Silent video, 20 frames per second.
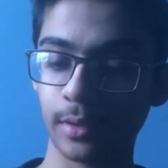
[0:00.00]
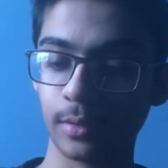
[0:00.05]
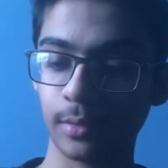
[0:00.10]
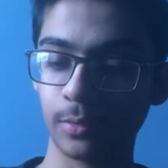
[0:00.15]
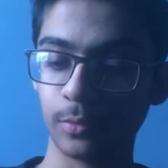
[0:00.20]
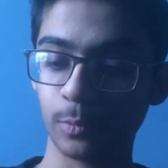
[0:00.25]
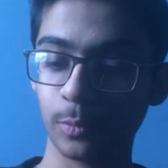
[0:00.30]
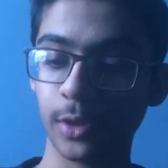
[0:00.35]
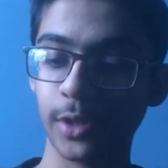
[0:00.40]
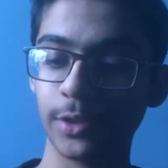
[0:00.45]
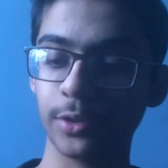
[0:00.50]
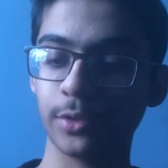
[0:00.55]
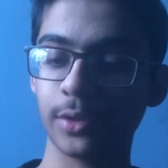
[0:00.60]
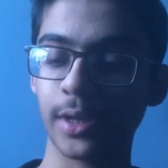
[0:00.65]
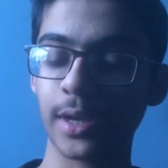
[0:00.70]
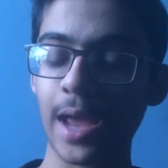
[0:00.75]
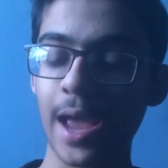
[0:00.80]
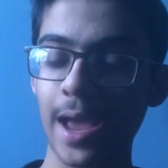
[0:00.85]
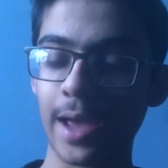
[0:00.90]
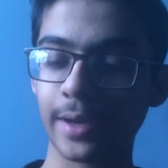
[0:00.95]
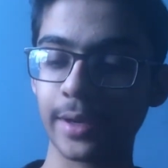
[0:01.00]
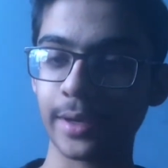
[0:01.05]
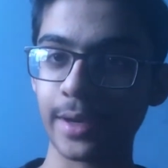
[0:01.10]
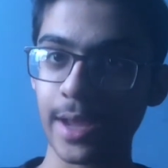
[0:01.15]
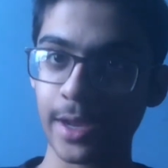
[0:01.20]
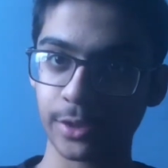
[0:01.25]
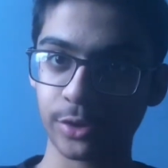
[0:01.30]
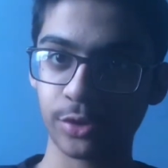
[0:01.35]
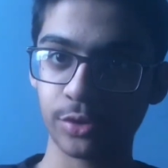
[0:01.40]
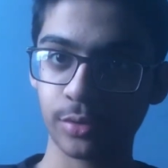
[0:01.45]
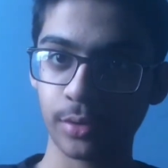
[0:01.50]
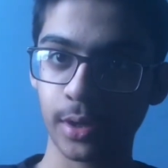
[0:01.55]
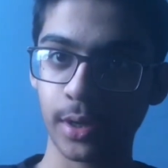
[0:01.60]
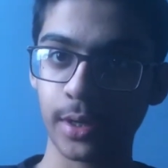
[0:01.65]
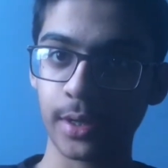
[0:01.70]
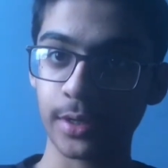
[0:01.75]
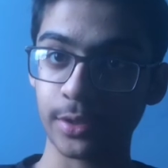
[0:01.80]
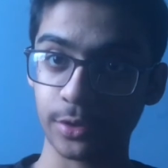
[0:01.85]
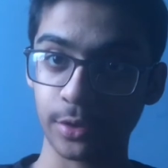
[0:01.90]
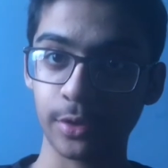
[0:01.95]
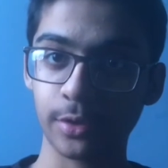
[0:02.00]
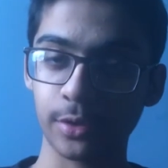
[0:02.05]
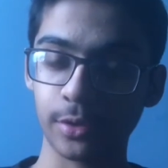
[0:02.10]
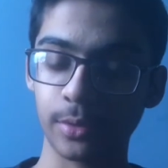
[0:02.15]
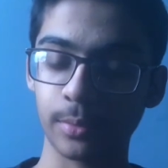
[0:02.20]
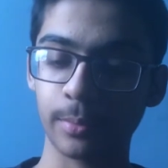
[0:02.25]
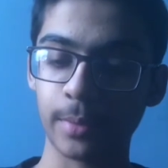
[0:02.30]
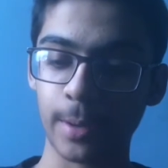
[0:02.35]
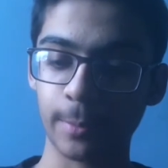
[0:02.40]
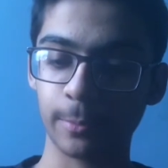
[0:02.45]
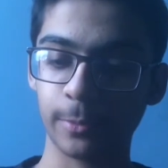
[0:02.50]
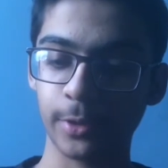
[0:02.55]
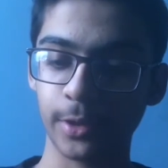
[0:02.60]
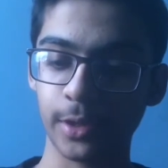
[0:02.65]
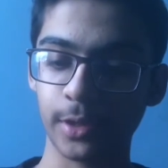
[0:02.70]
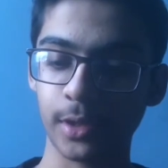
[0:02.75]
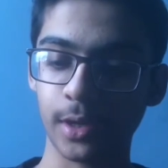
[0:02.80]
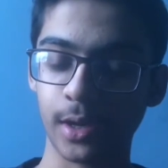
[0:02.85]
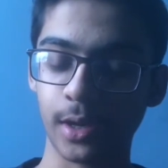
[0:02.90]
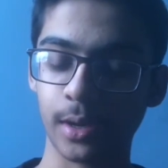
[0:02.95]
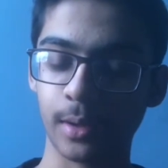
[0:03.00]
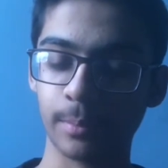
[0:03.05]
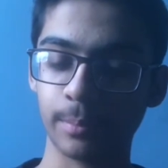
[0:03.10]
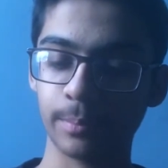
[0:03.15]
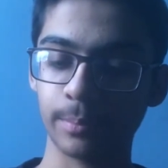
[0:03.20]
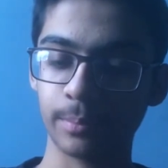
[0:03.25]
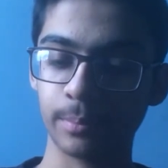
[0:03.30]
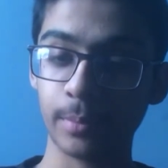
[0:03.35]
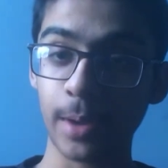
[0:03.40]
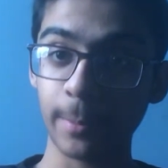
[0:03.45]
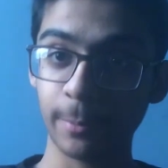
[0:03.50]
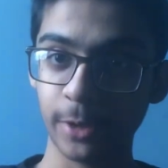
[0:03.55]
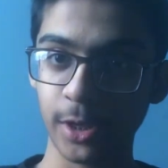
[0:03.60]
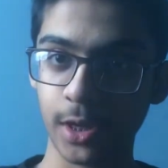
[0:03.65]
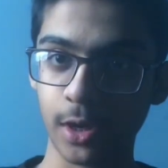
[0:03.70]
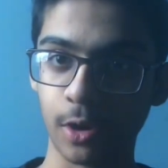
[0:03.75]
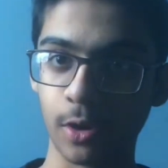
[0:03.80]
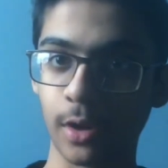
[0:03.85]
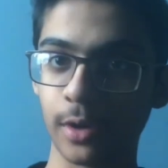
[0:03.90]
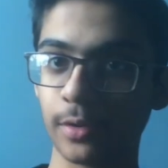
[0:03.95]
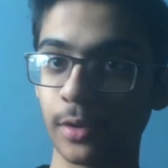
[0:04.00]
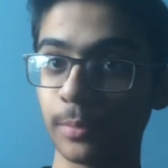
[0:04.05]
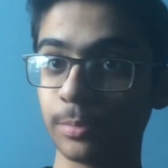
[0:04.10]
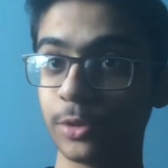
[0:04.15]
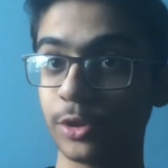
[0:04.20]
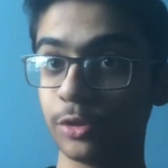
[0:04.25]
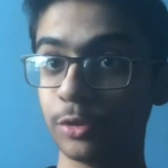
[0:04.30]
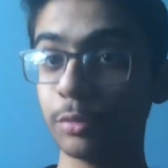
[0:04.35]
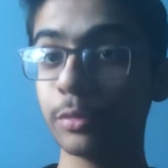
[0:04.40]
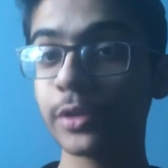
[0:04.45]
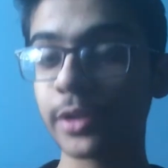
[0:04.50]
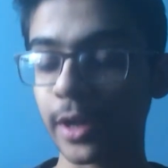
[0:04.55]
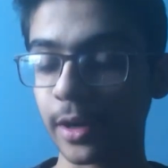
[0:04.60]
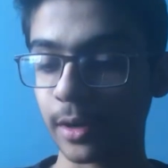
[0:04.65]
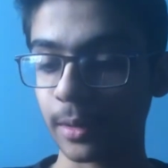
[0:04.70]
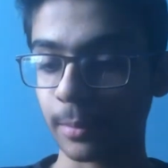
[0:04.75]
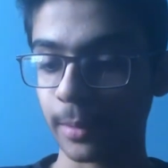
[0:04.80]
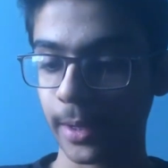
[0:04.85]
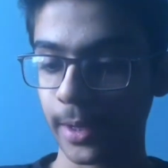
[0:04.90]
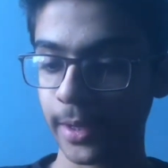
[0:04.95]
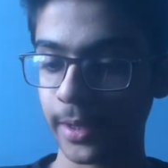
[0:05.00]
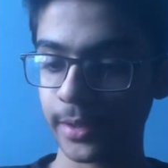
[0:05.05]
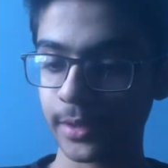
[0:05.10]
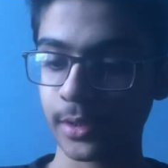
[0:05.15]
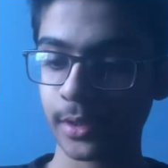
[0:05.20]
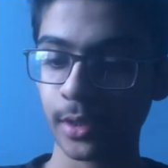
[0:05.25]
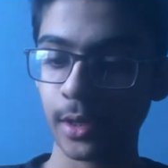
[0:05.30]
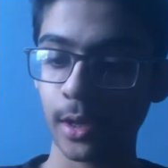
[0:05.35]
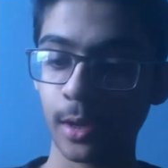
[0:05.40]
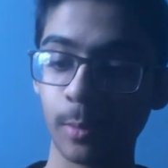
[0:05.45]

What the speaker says: where you can add an extra internal memory card up to 2 terabytes,